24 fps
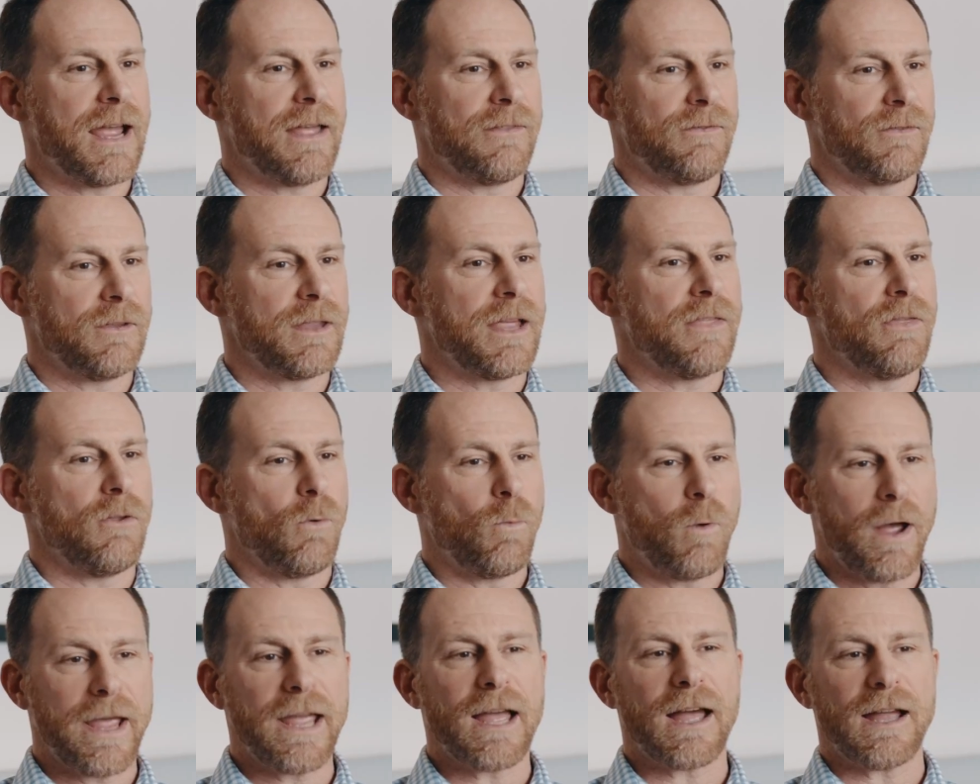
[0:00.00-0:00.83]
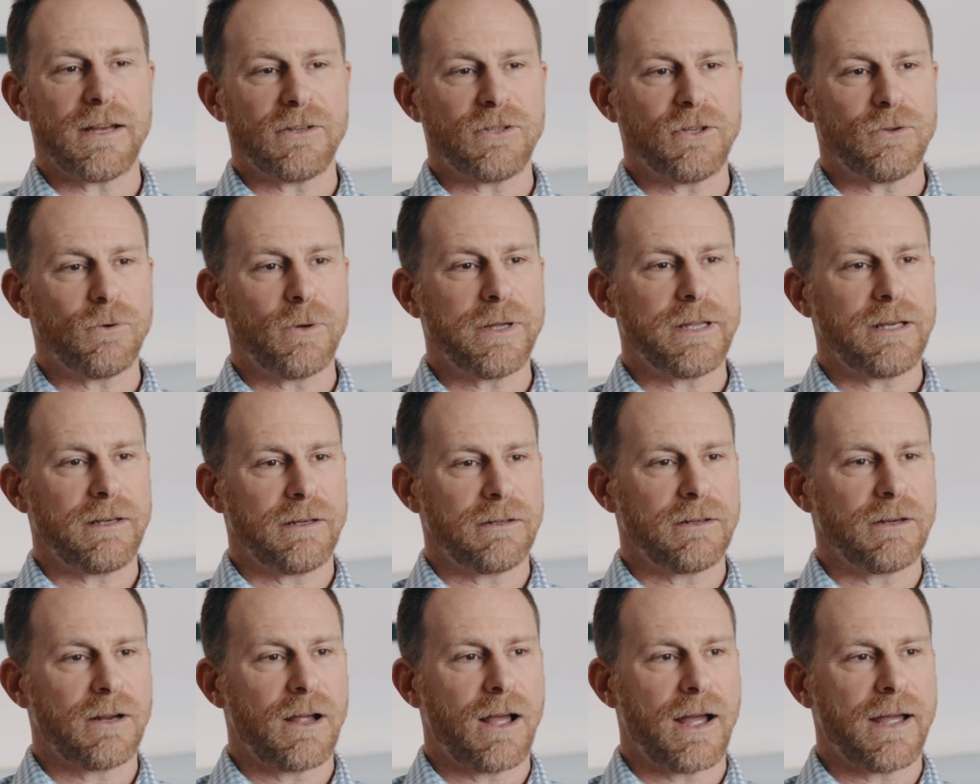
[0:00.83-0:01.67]
and the way I do it.
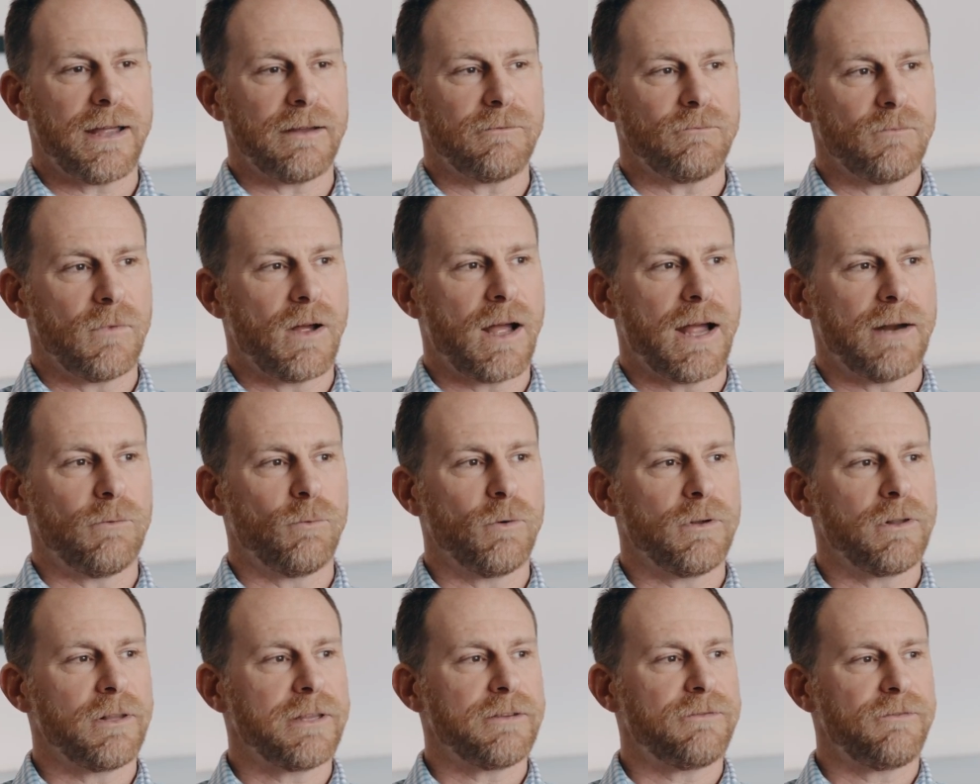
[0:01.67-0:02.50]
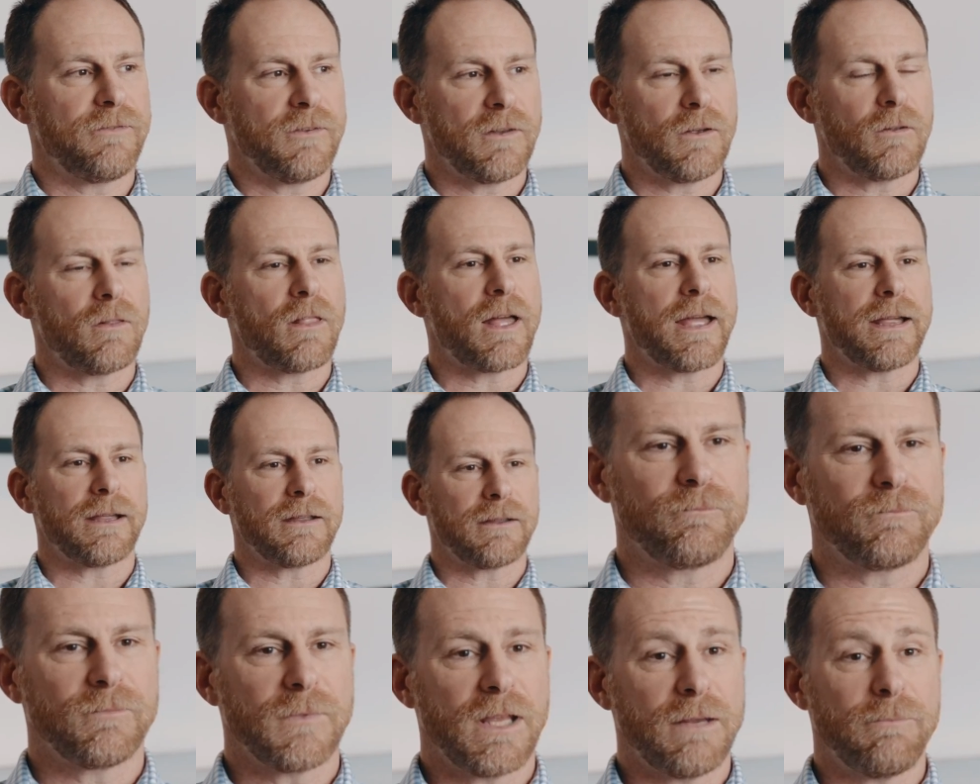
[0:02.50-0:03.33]
I really feel like
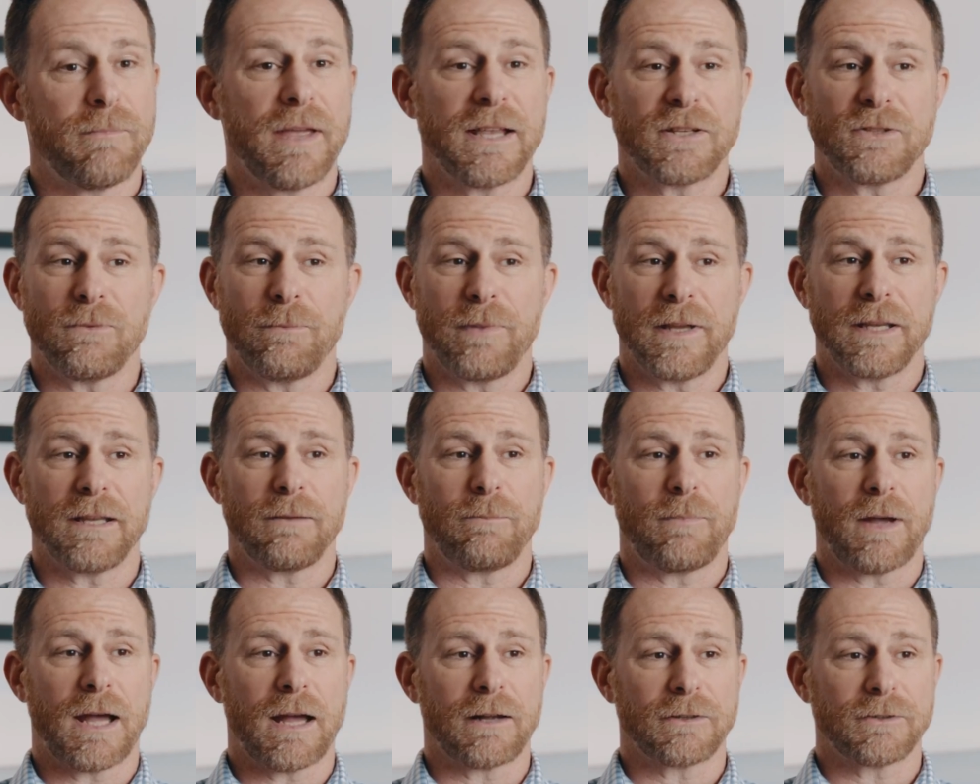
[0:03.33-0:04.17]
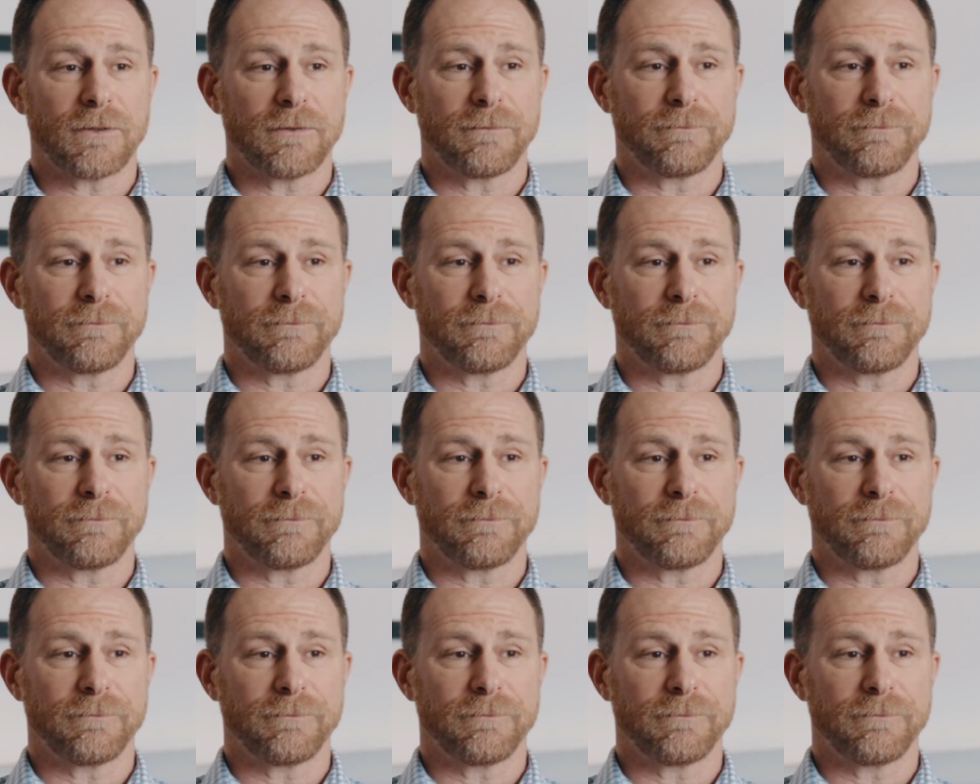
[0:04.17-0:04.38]
it makes a big impact.